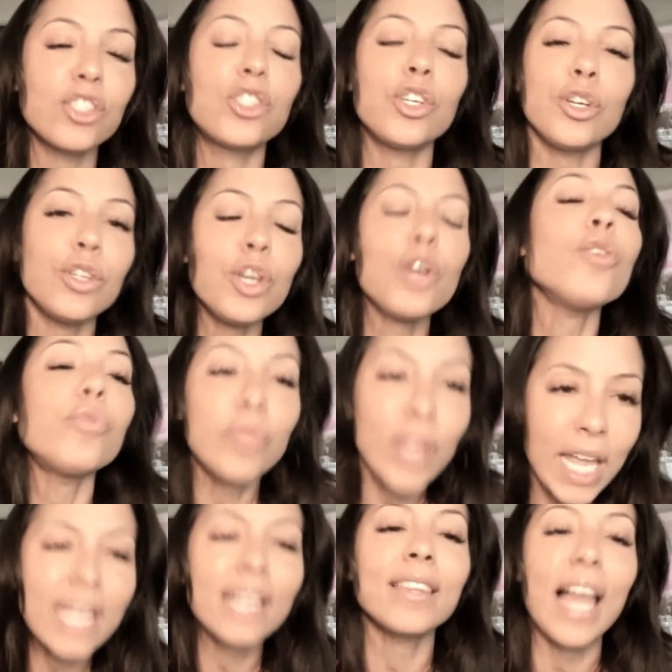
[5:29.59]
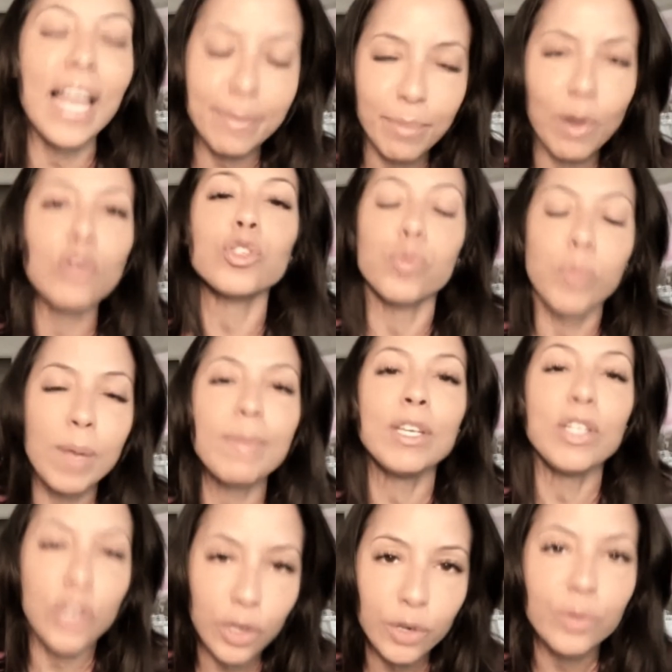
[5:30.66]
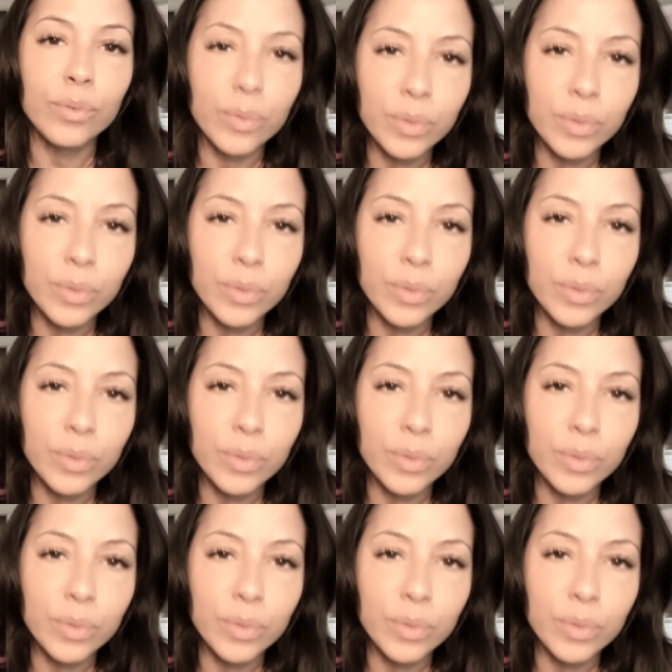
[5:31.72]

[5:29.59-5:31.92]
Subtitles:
Do you think, like most women do,